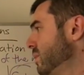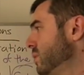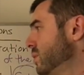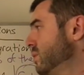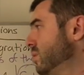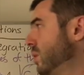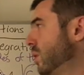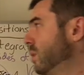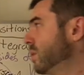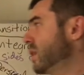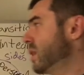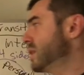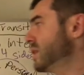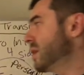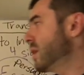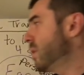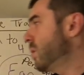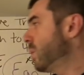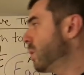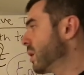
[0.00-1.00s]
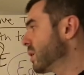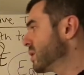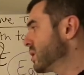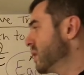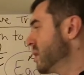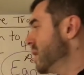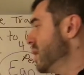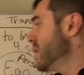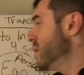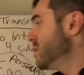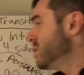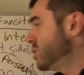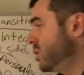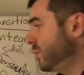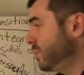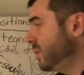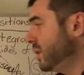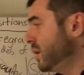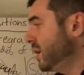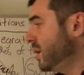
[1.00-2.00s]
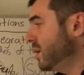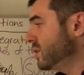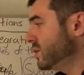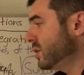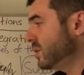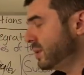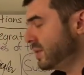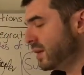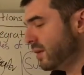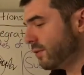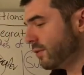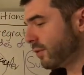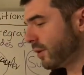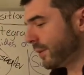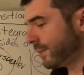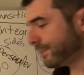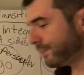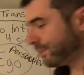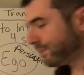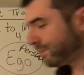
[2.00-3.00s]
So that's how it works. Superego is a little bit different.